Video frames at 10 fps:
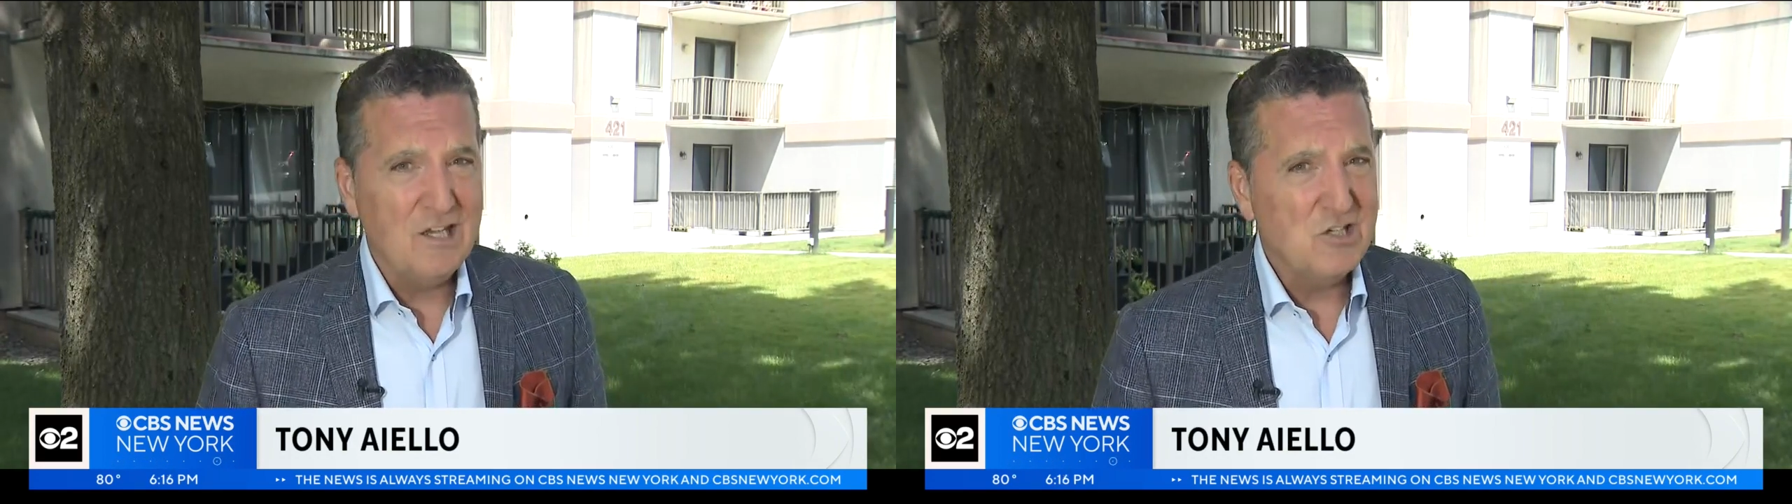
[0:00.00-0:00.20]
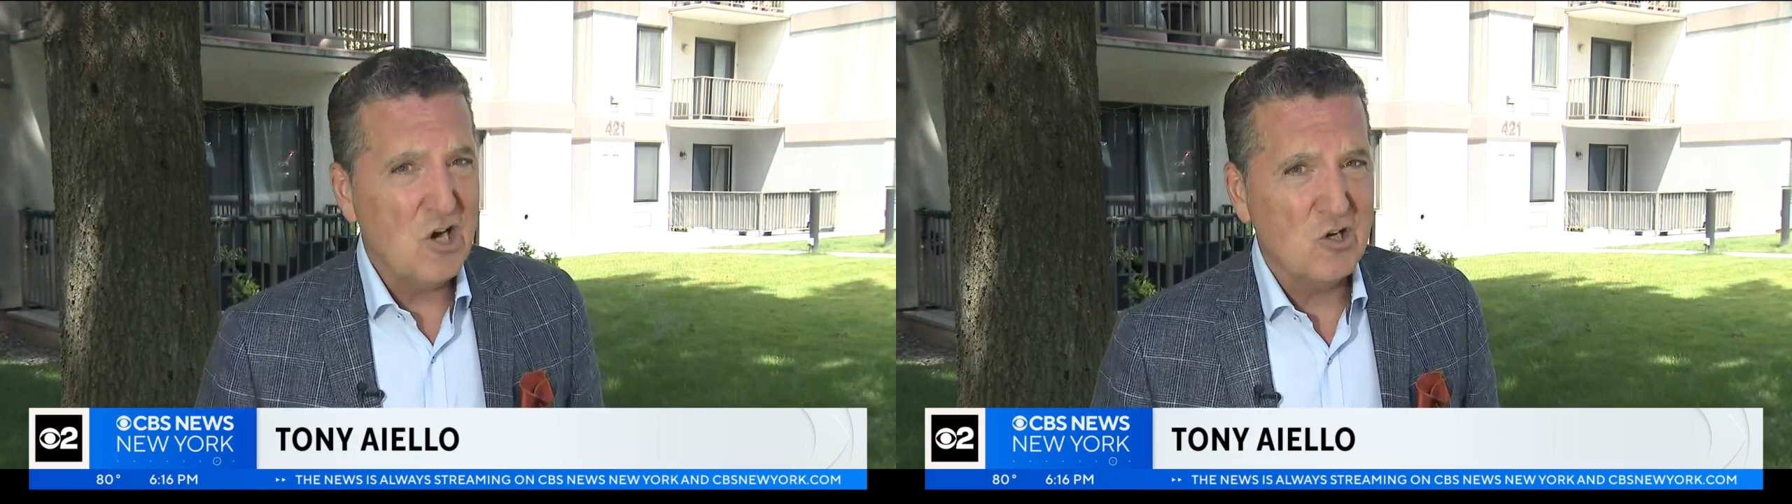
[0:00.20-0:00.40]

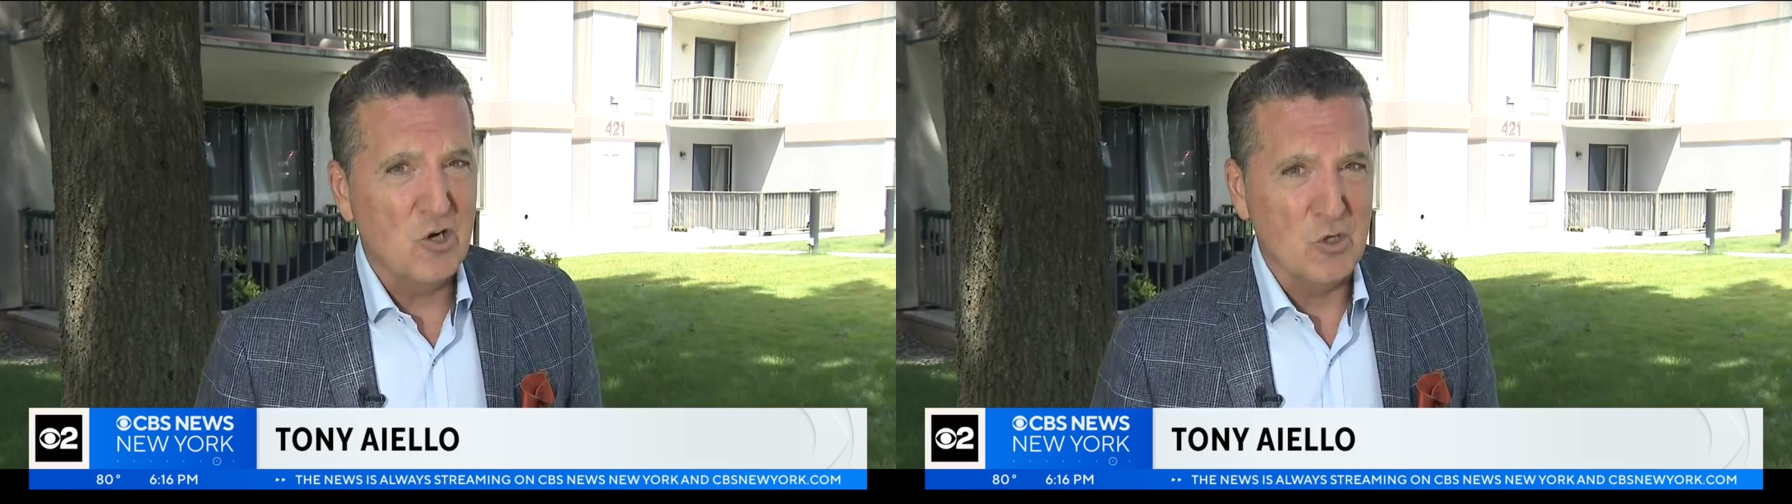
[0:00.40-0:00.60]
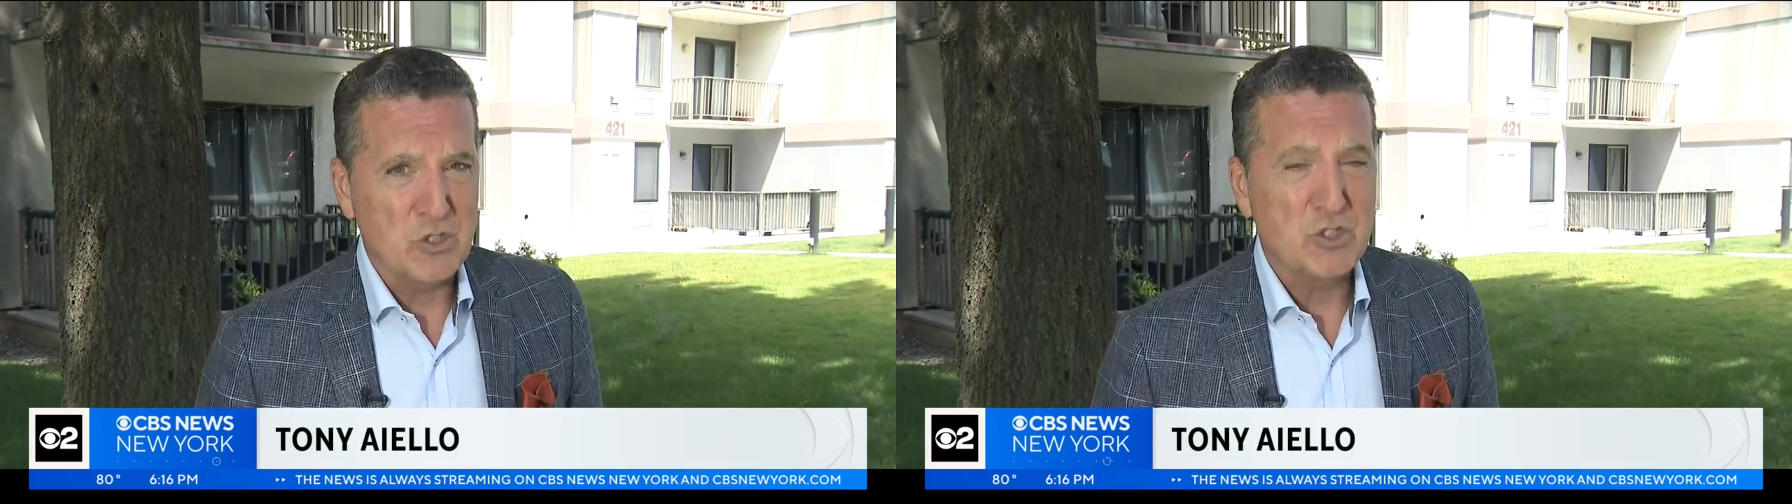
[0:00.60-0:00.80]
In
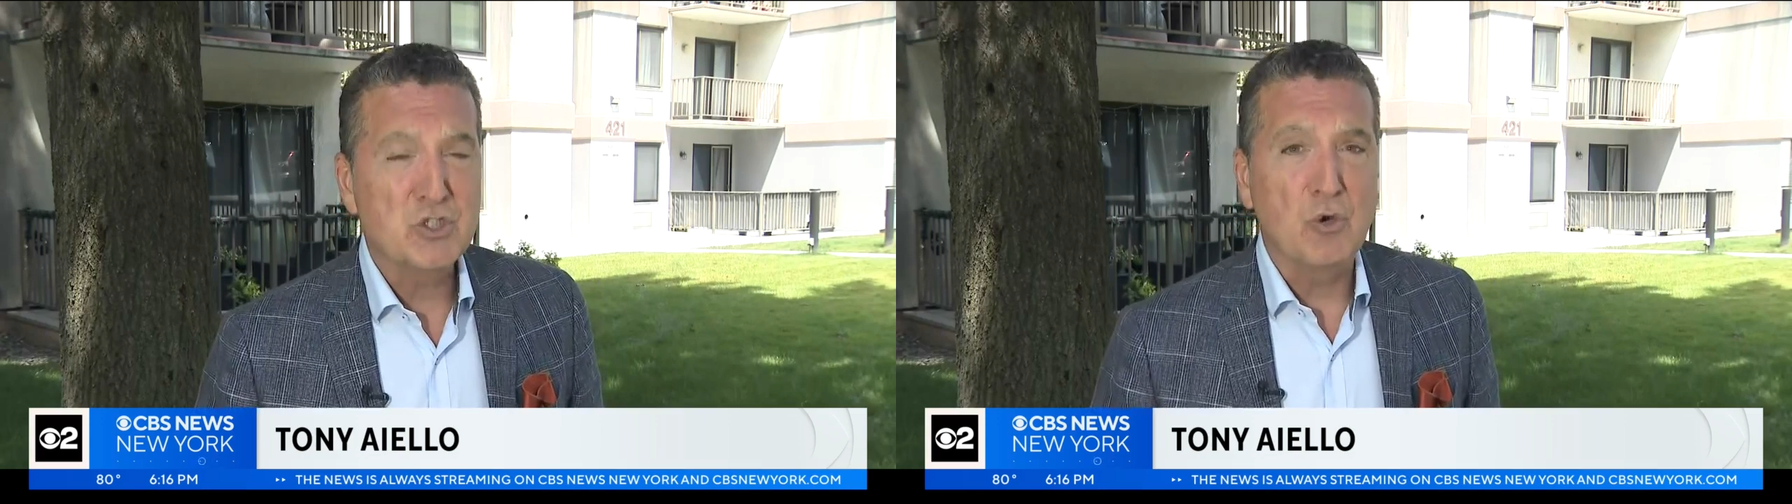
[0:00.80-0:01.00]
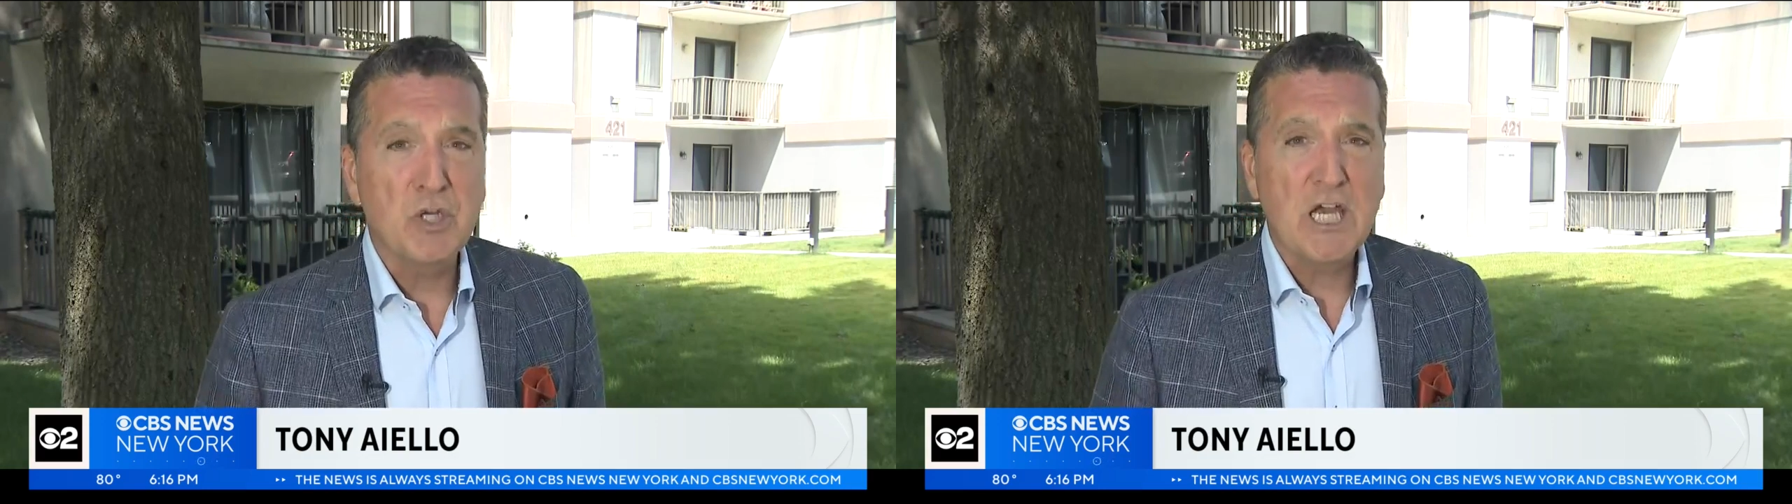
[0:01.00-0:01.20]

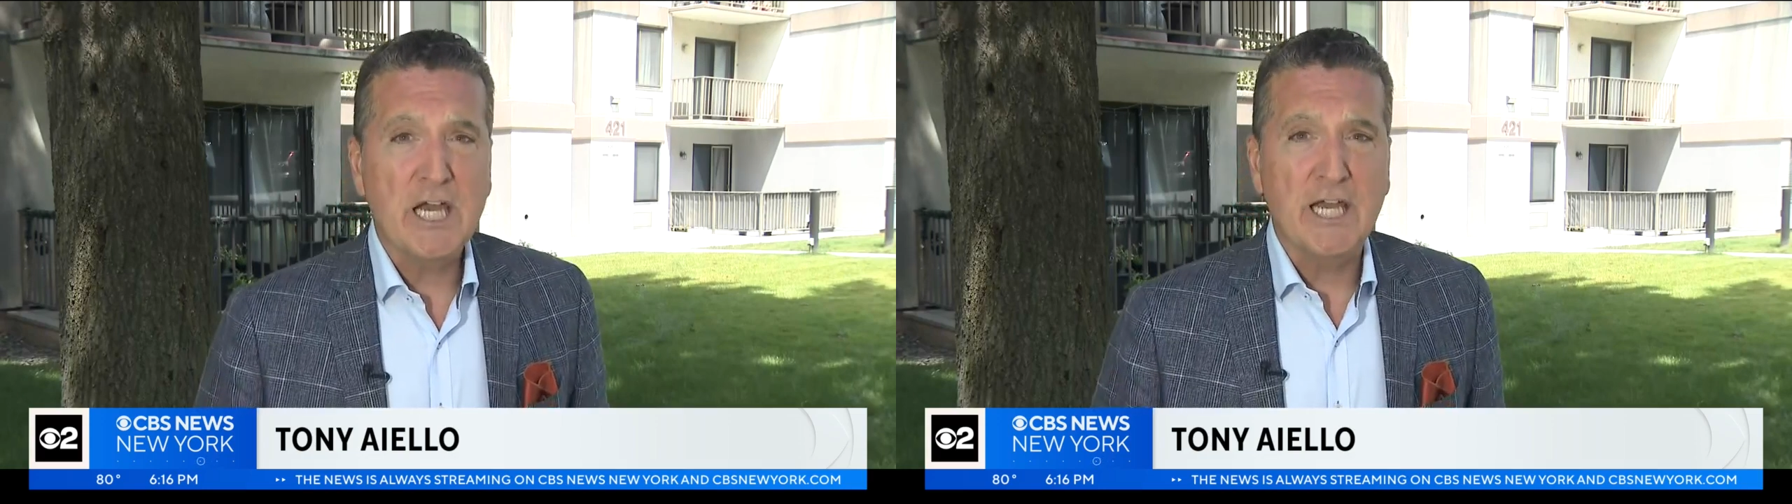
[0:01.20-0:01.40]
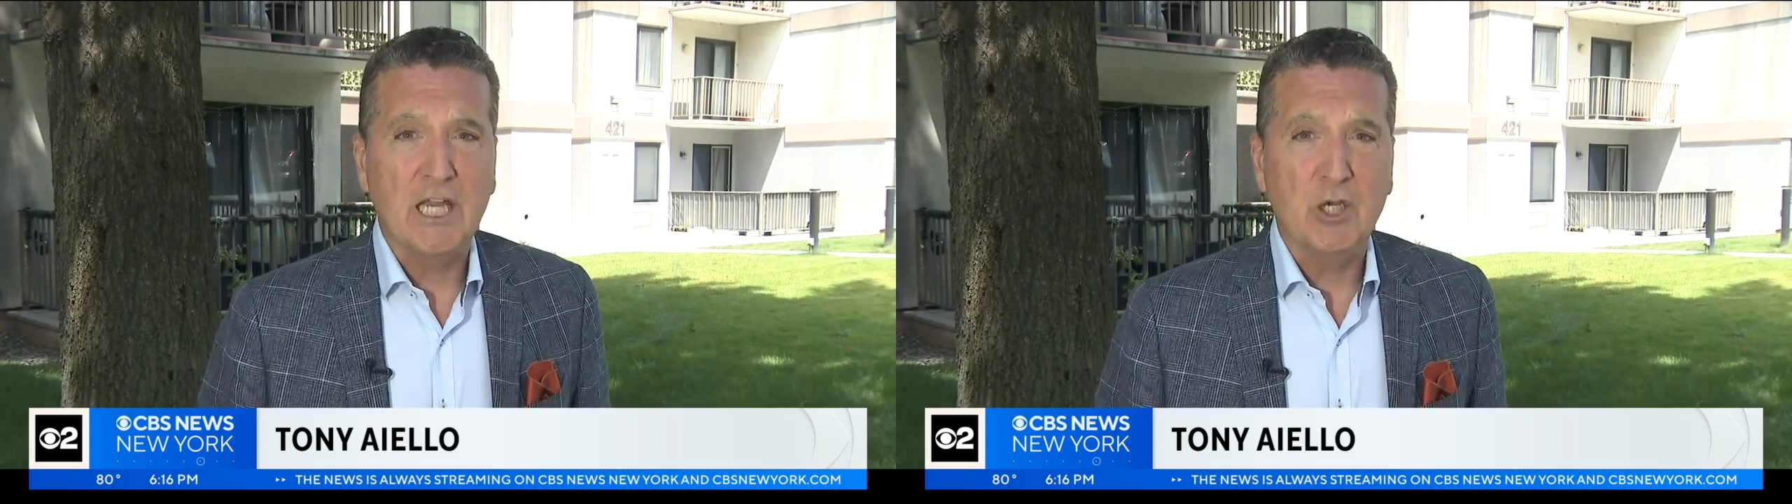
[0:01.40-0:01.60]
Yonkers,
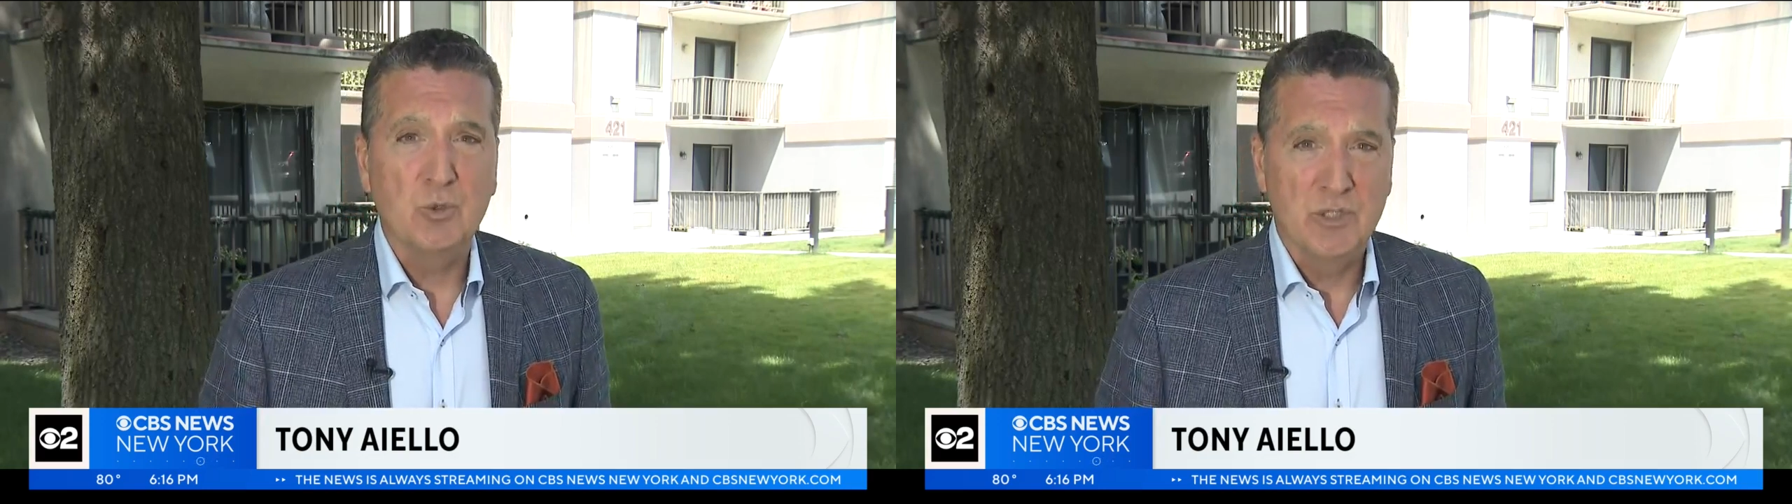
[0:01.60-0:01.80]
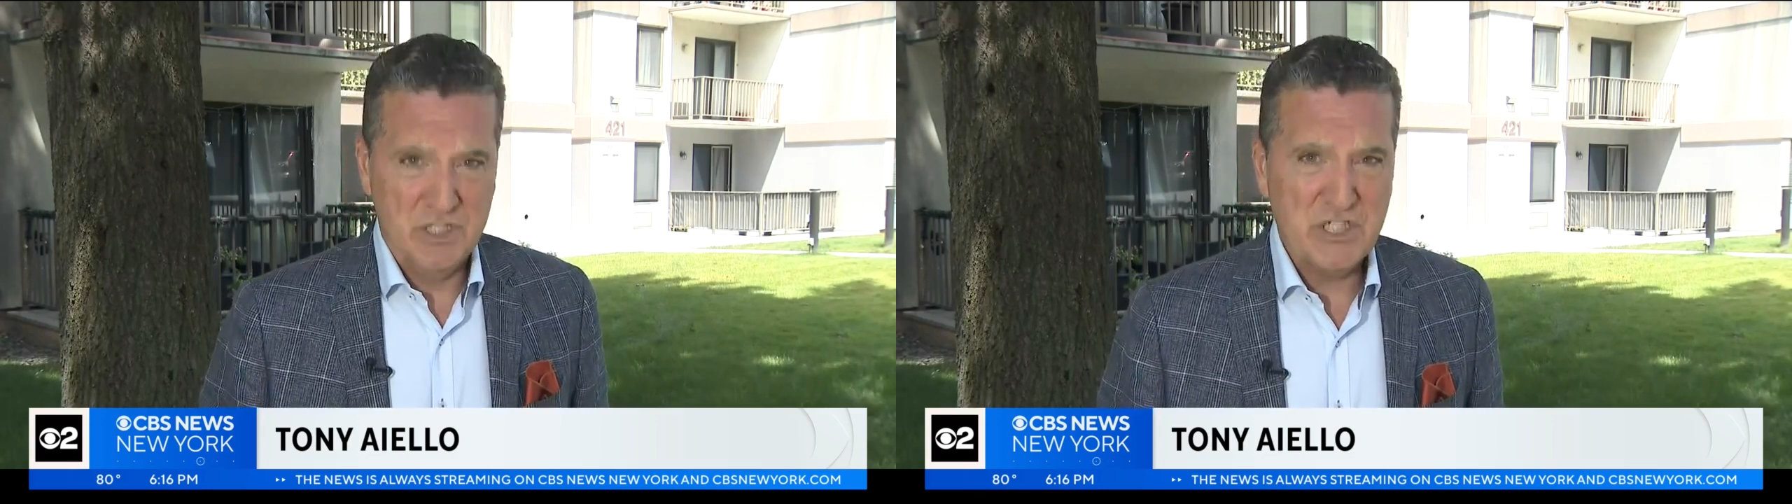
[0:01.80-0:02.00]
Tony
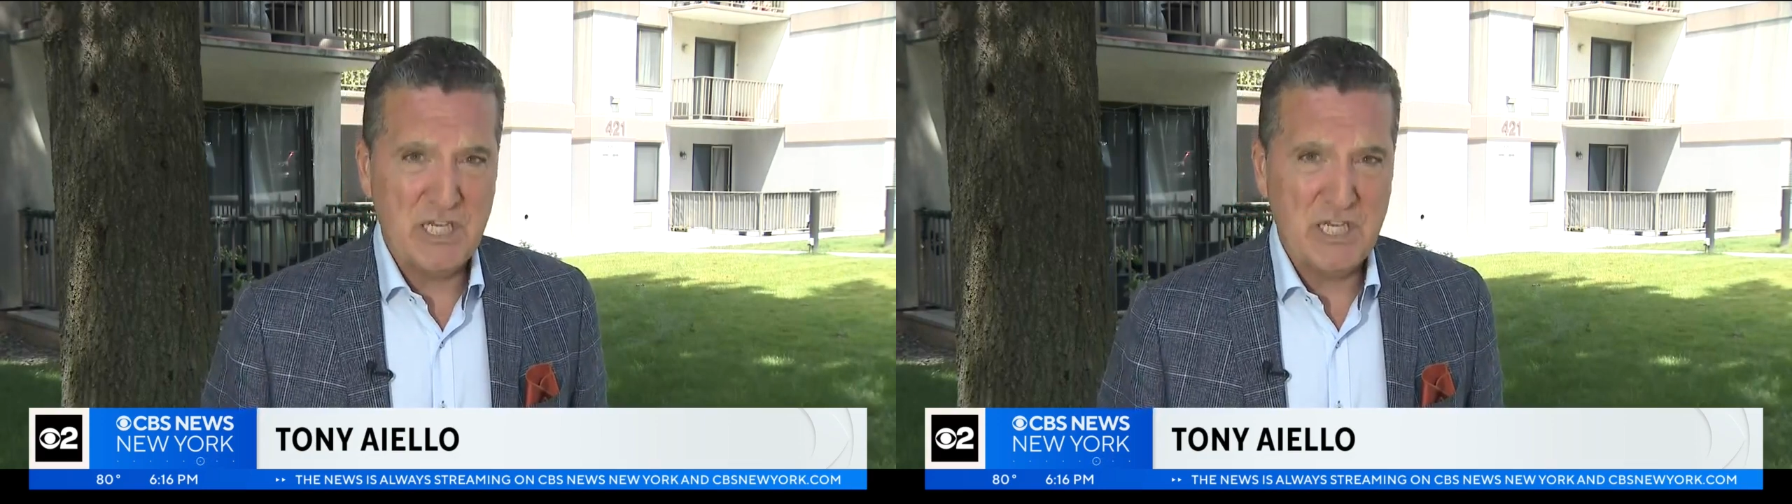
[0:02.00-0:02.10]
Aiello,